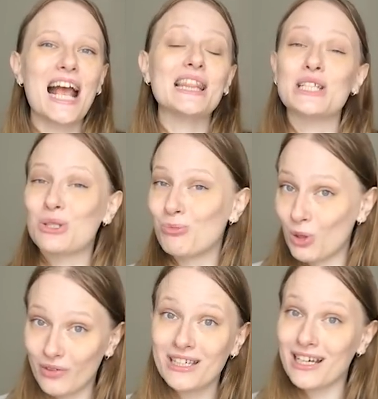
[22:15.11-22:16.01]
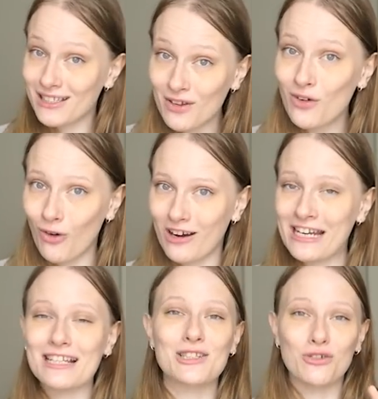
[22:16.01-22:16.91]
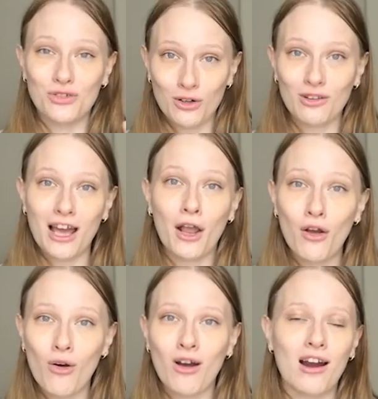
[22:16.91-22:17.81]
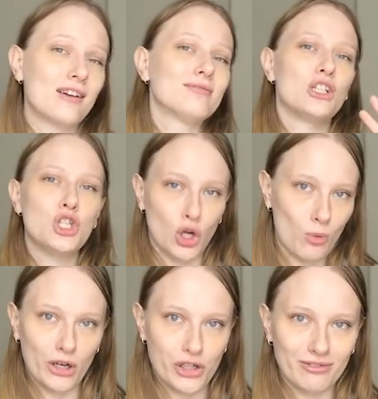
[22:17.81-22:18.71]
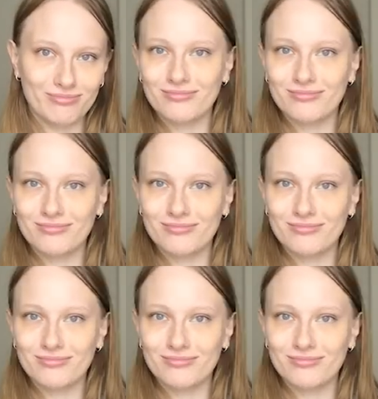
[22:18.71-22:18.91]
This movie does have gore in it, so if you don't like gore, don't watch it.